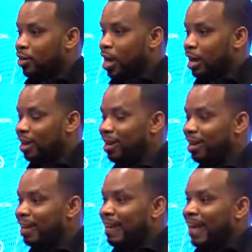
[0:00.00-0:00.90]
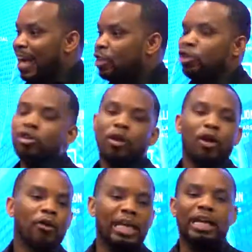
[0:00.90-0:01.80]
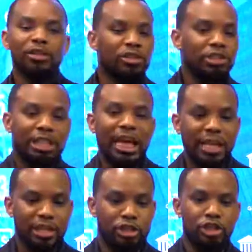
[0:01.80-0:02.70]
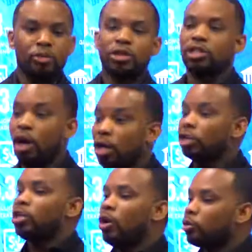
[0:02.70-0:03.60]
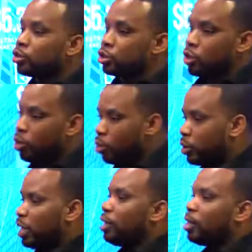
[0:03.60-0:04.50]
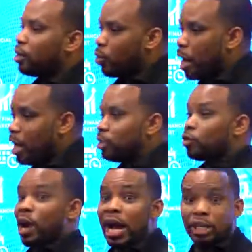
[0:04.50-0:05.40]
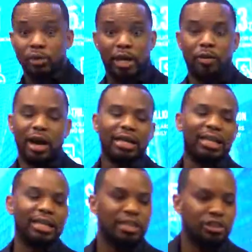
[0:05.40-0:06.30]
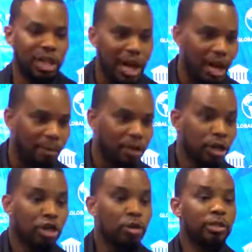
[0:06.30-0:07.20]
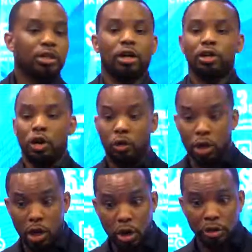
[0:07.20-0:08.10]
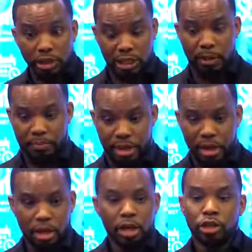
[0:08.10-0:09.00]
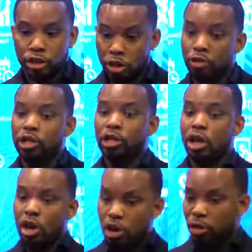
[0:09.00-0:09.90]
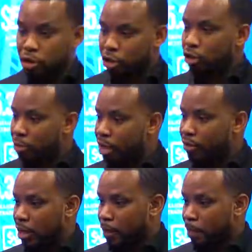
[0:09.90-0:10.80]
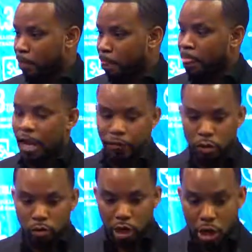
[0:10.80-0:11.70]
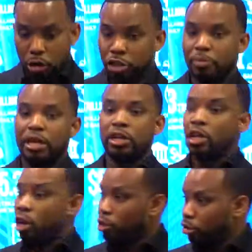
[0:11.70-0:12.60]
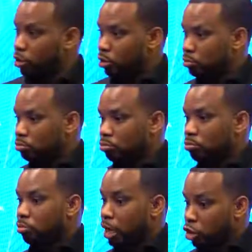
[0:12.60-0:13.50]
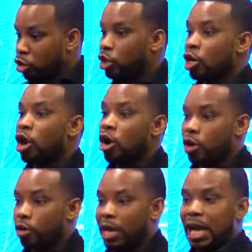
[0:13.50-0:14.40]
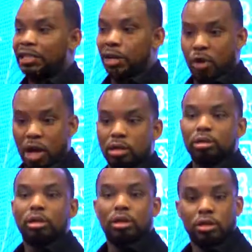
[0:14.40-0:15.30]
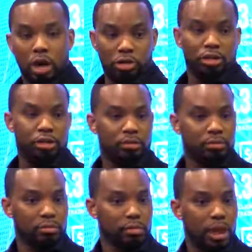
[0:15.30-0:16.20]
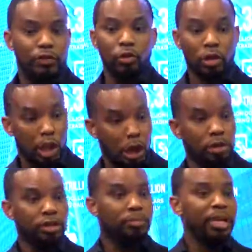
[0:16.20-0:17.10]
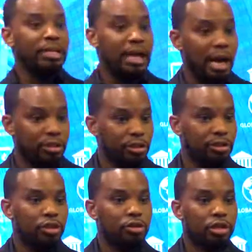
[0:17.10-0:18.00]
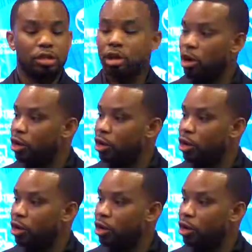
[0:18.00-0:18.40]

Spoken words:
right? And you already understand this. You were taught to go to school, get good grades, graduate, go out and get a good job. You were taught to go learn something so you can earn a certain amount of income. Yes, sir. If you learn to be a nurse, then you could earn as a what? Nurse. If you learn to be a doctor, then you can